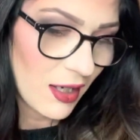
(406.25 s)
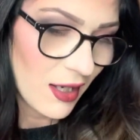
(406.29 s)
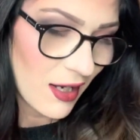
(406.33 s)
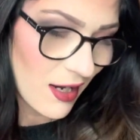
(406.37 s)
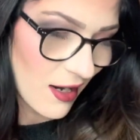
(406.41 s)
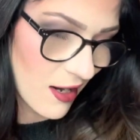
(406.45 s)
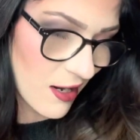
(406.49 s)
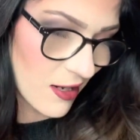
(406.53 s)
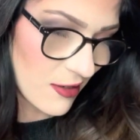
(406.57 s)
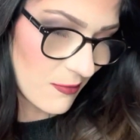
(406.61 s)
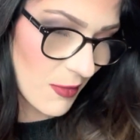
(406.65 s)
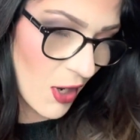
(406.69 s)

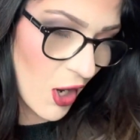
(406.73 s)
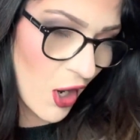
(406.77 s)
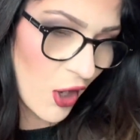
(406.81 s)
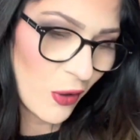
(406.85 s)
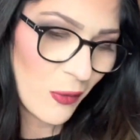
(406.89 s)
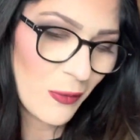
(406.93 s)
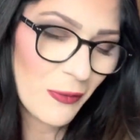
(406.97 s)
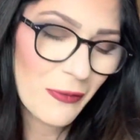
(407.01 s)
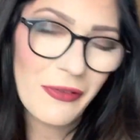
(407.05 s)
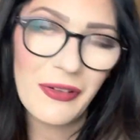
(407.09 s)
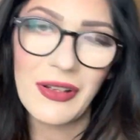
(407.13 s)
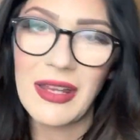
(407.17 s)

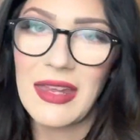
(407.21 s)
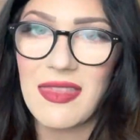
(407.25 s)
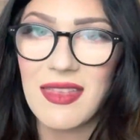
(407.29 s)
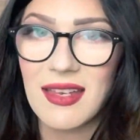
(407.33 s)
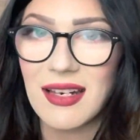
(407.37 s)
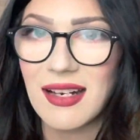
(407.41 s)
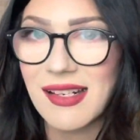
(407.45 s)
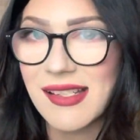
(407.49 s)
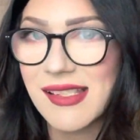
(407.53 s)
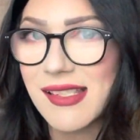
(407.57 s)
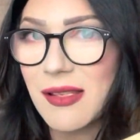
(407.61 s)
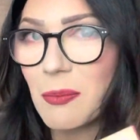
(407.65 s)
Hopefully they're
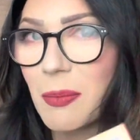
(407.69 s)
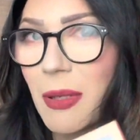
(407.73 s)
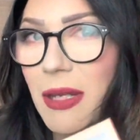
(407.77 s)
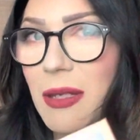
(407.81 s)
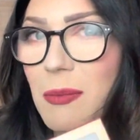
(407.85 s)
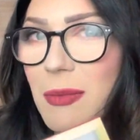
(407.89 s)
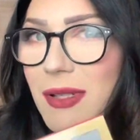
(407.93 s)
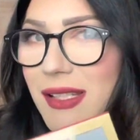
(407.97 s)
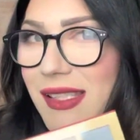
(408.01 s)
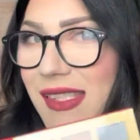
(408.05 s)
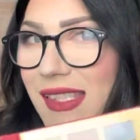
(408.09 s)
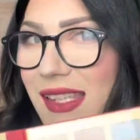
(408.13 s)
nice and
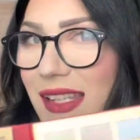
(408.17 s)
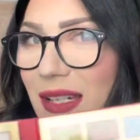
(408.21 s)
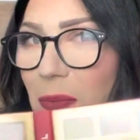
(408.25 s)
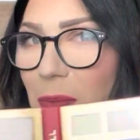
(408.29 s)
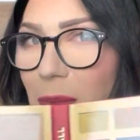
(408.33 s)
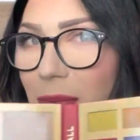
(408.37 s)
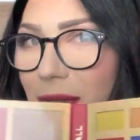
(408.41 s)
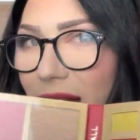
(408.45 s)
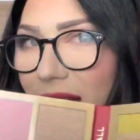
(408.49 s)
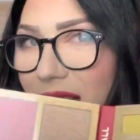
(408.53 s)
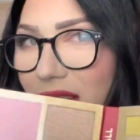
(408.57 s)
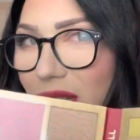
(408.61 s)
pigmented and
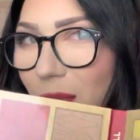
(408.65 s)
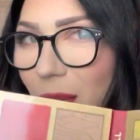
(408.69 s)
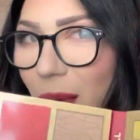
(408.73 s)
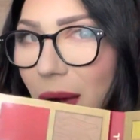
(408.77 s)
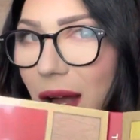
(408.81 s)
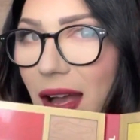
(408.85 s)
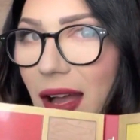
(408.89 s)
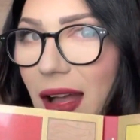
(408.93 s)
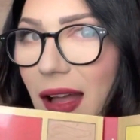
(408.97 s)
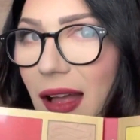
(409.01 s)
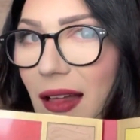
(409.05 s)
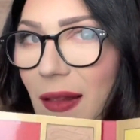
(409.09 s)
blend
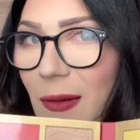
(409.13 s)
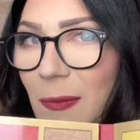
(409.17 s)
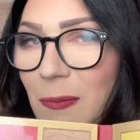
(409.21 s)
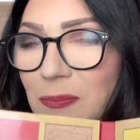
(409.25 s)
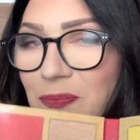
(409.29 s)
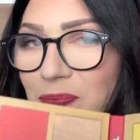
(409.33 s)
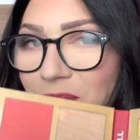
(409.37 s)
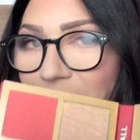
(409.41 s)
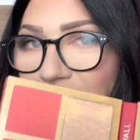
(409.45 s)
well.